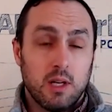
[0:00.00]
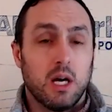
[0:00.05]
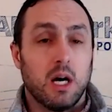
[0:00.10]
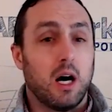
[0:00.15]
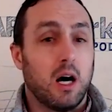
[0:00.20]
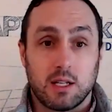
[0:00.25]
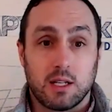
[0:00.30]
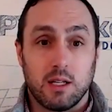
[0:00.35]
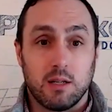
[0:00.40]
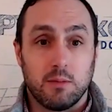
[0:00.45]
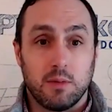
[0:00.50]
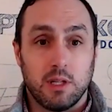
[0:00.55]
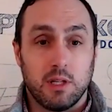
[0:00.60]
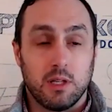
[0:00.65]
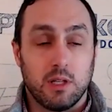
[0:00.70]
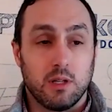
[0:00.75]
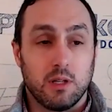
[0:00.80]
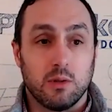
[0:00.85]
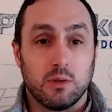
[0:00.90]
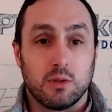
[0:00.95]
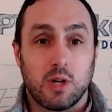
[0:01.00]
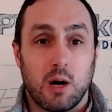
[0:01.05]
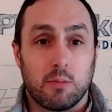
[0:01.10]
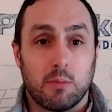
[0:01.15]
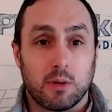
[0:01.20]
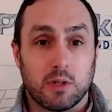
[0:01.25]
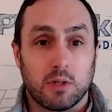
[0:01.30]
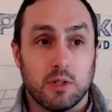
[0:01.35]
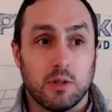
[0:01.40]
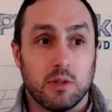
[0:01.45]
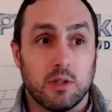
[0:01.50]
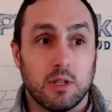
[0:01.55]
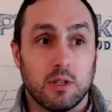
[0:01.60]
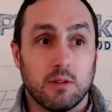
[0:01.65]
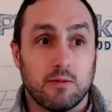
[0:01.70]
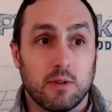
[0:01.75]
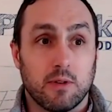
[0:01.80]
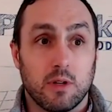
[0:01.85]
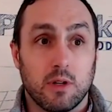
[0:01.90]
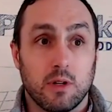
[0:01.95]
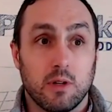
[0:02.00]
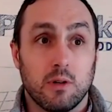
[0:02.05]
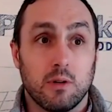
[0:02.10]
that's going to be a huge opportunity for